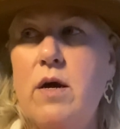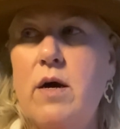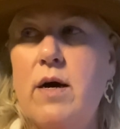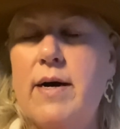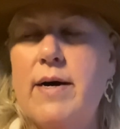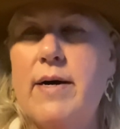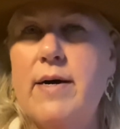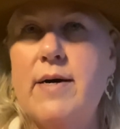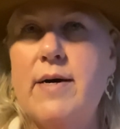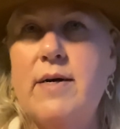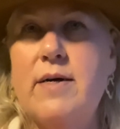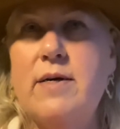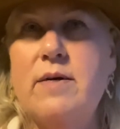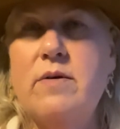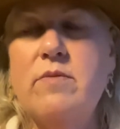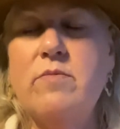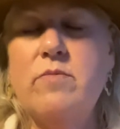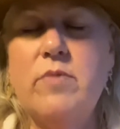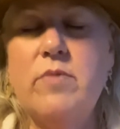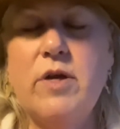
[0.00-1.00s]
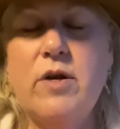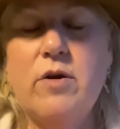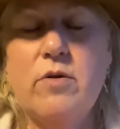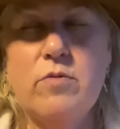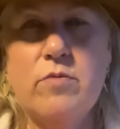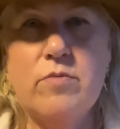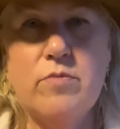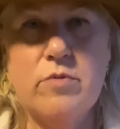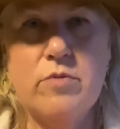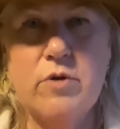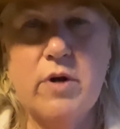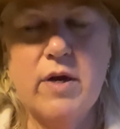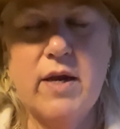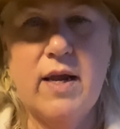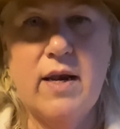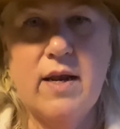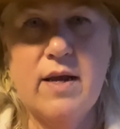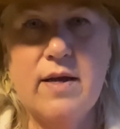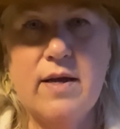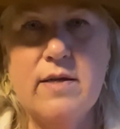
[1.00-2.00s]
uh, you know,
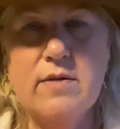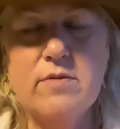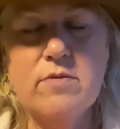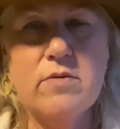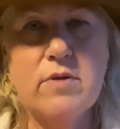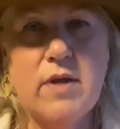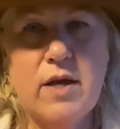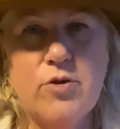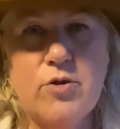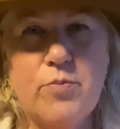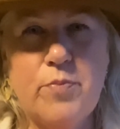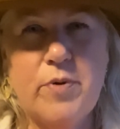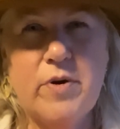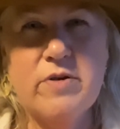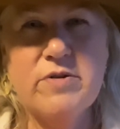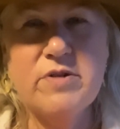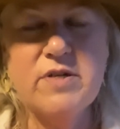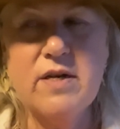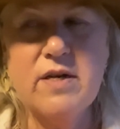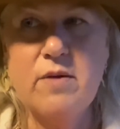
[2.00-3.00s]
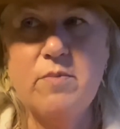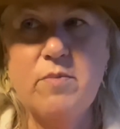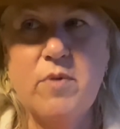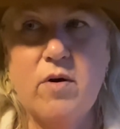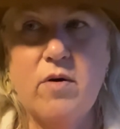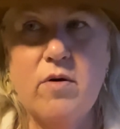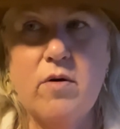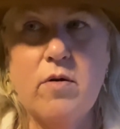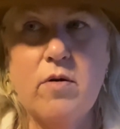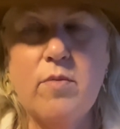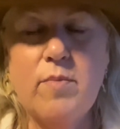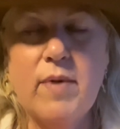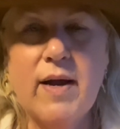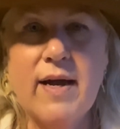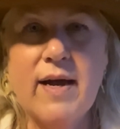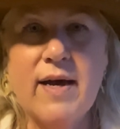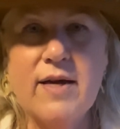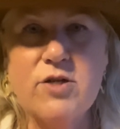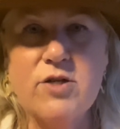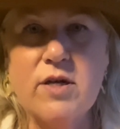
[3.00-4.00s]
looking at the other person, I'm all, oh my
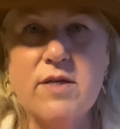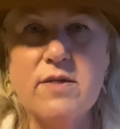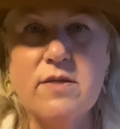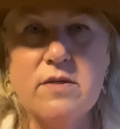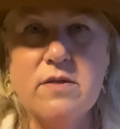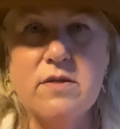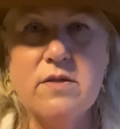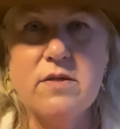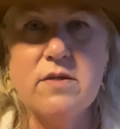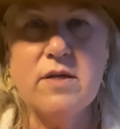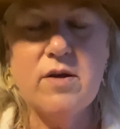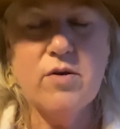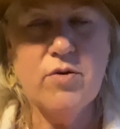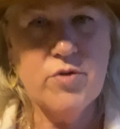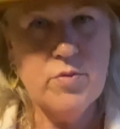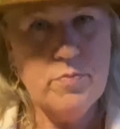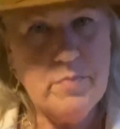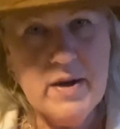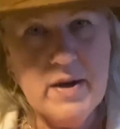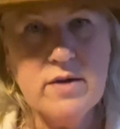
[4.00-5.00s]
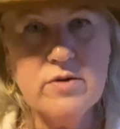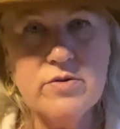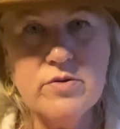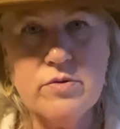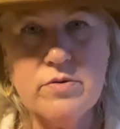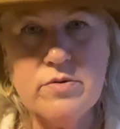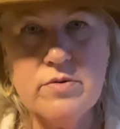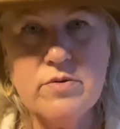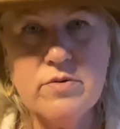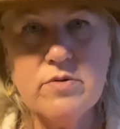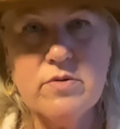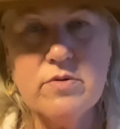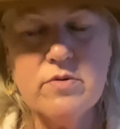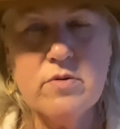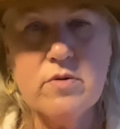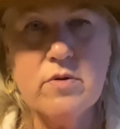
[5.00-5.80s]
gosh, I see all the pixels.